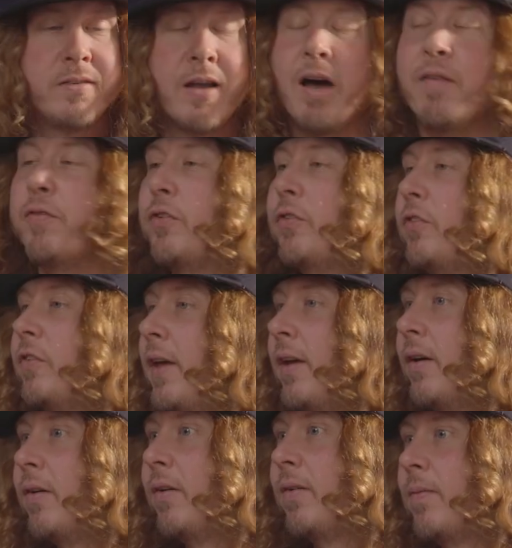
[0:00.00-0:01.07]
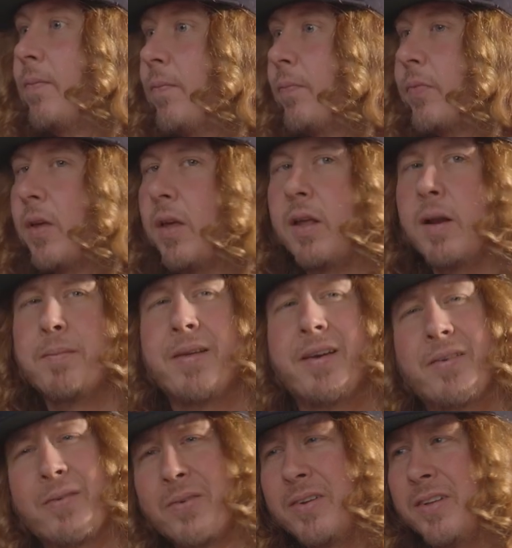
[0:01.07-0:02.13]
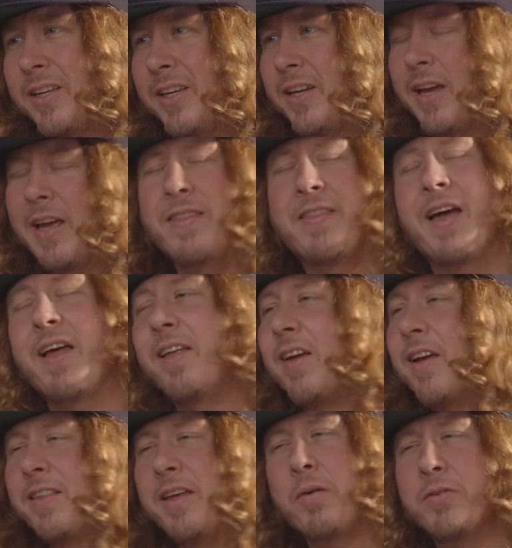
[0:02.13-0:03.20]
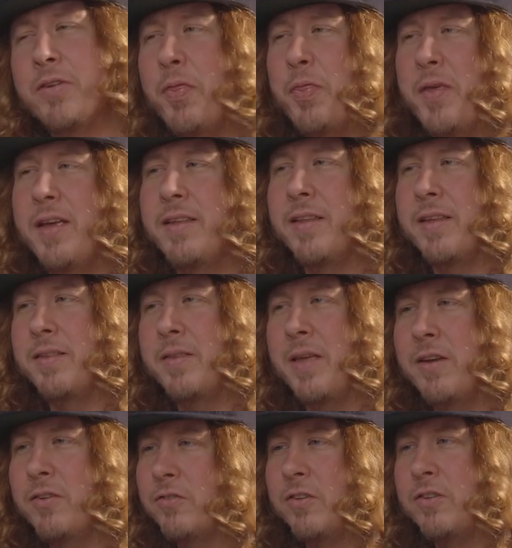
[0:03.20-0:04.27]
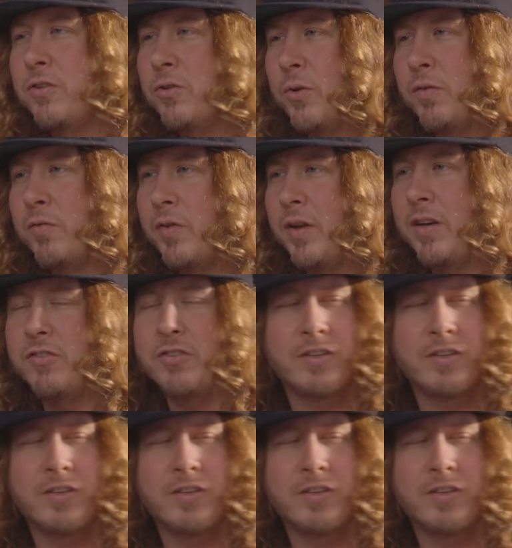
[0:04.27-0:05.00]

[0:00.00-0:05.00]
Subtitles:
not for sale. And I'm like, really? And that was a thing that they used to do at vintage